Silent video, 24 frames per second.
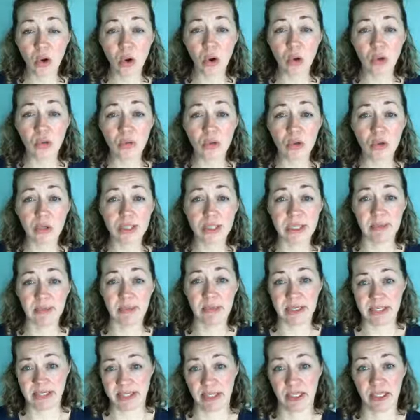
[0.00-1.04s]
almost
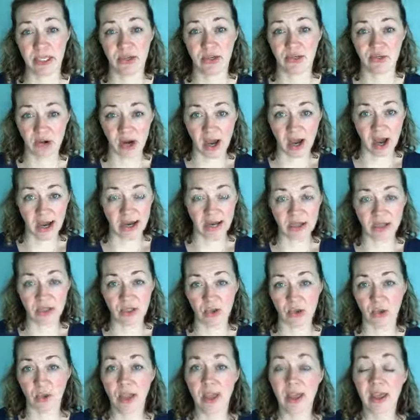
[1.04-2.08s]
immediately dry.
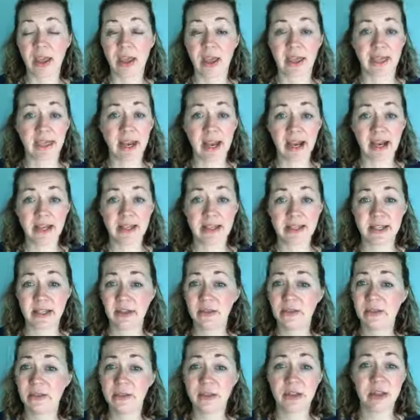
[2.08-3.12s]
So that's
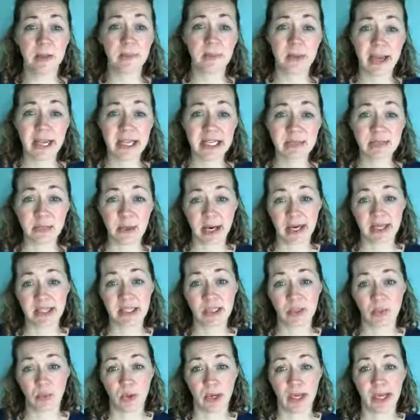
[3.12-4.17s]
the best
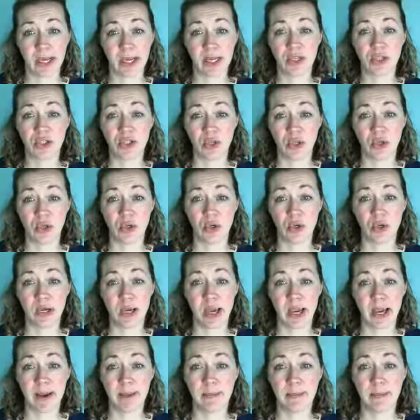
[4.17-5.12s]
practice way to